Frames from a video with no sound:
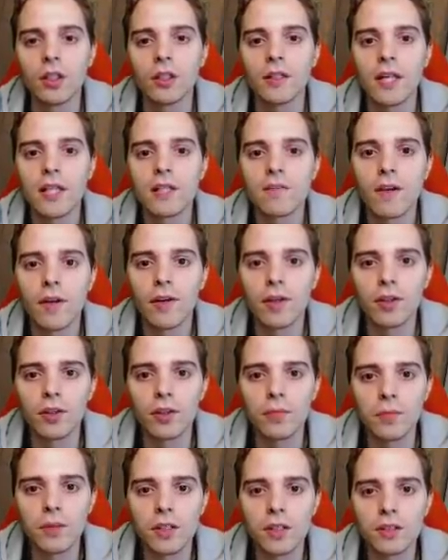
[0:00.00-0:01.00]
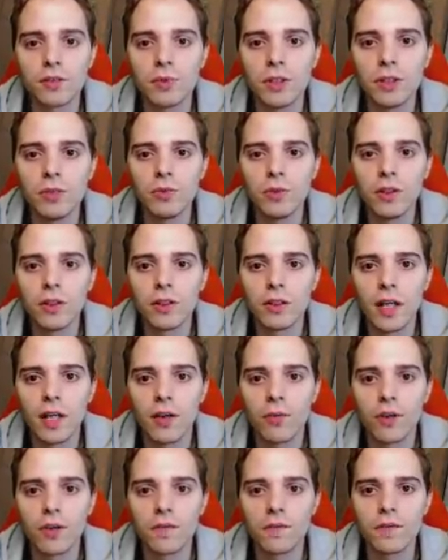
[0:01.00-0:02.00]
That's very good because we will
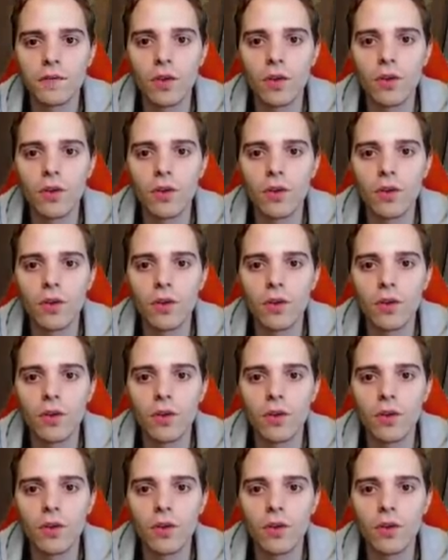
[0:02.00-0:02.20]
get rid of